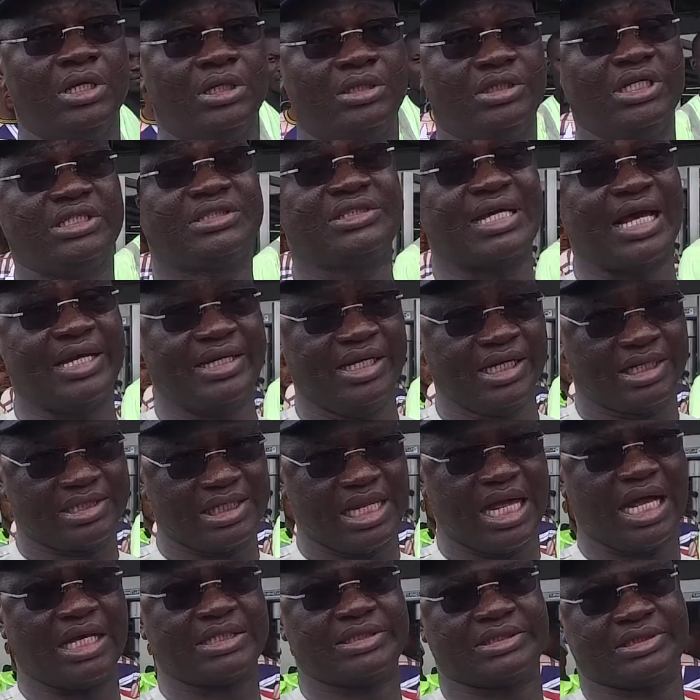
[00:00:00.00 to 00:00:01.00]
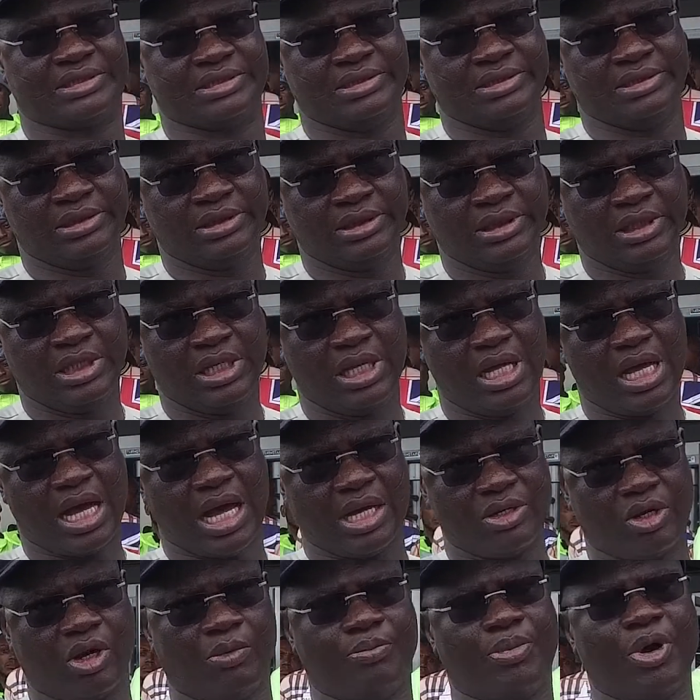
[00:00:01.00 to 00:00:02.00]
the tally class
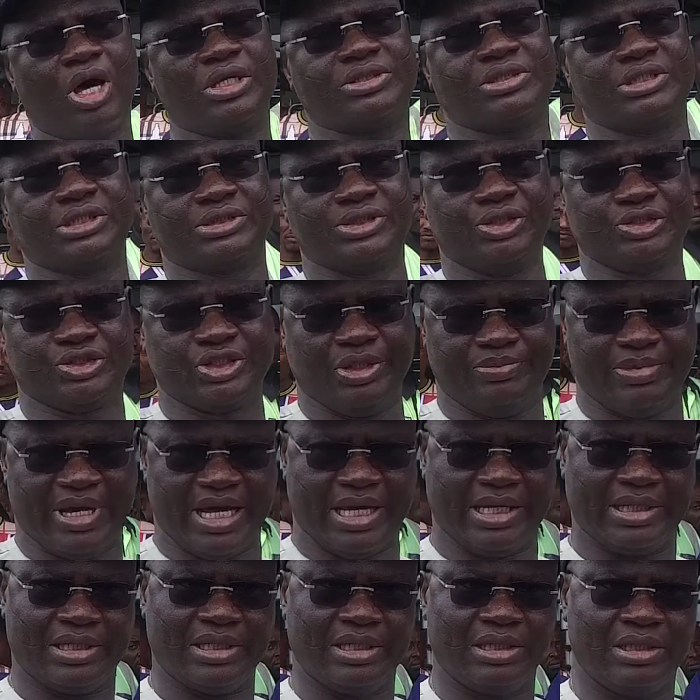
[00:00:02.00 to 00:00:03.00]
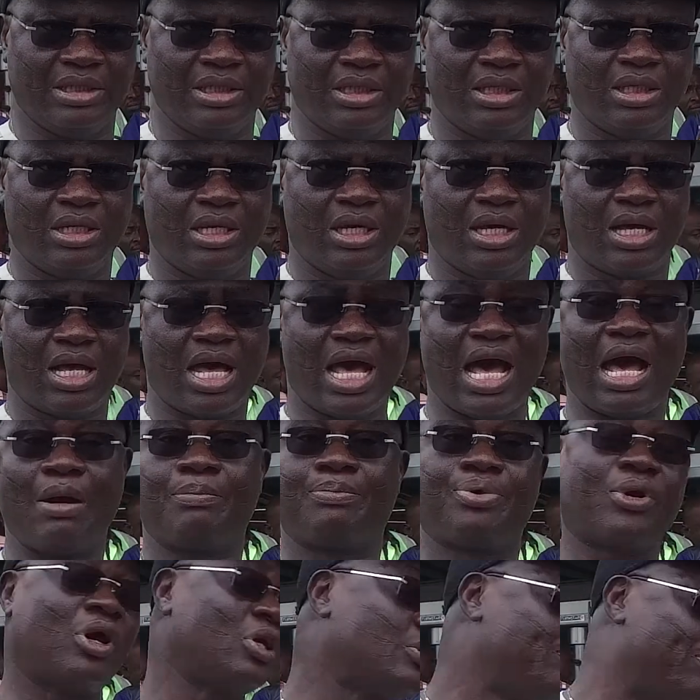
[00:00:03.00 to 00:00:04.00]
and onboard security men are
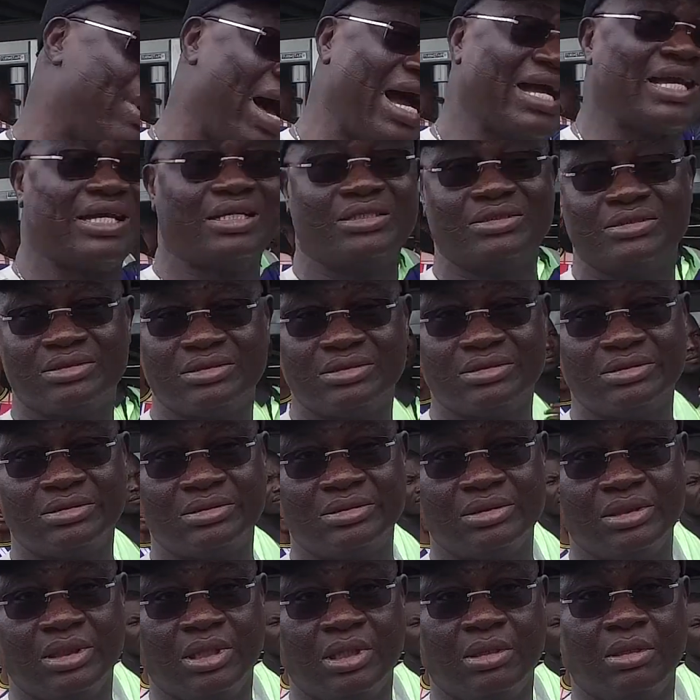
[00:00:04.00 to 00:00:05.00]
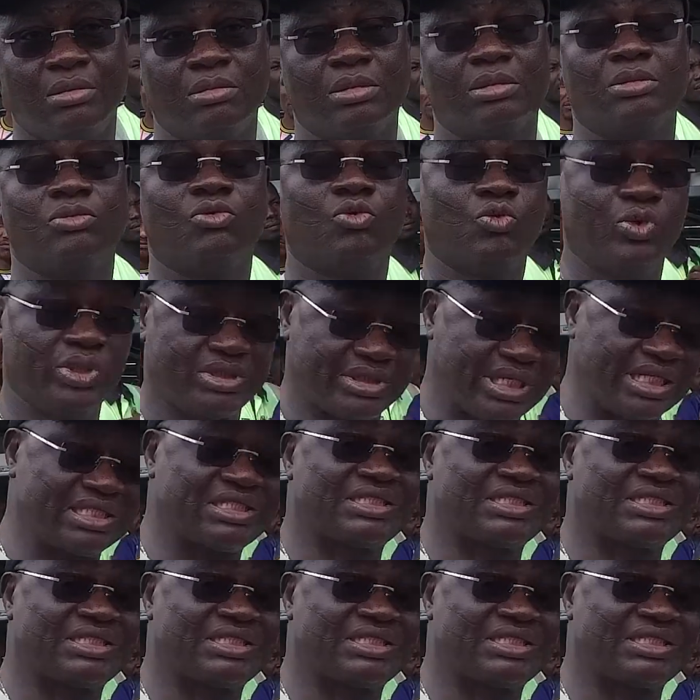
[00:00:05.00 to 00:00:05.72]
brought back with a